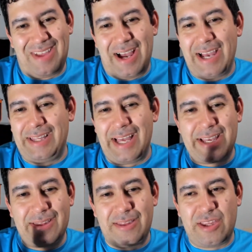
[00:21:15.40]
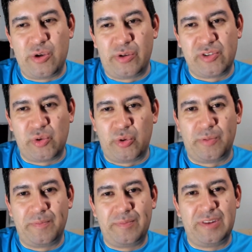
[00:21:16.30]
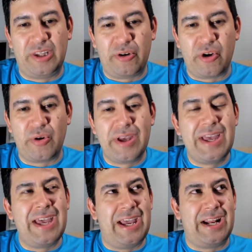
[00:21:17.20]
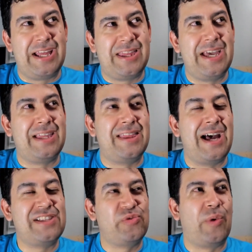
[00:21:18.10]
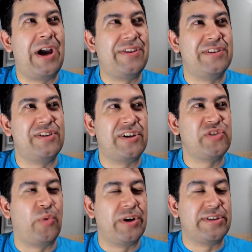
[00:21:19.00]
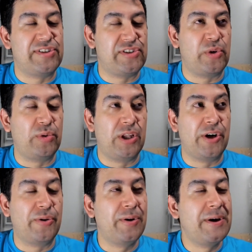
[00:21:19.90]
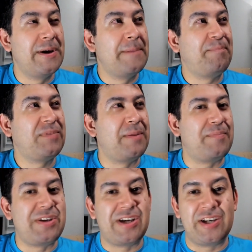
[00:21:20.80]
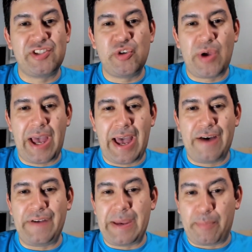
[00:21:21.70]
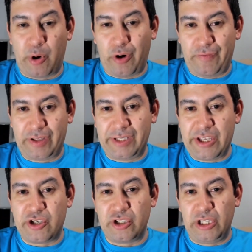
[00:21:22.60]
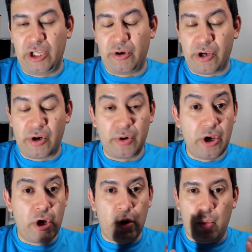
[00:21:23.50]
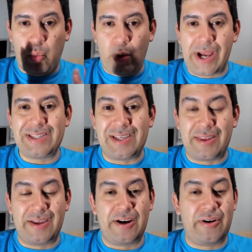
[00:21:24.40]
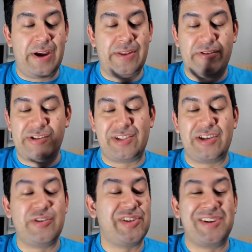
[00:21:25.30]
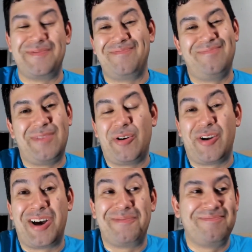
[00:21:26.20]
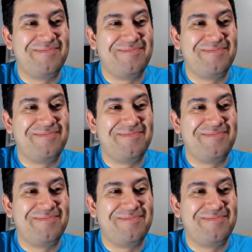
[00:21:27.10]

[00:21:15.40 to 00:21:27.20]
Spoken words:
I like the old school logo. And I think that's why the Ducks one is so low, because you have a perfectly good logo right there and they're just not using it. They're not.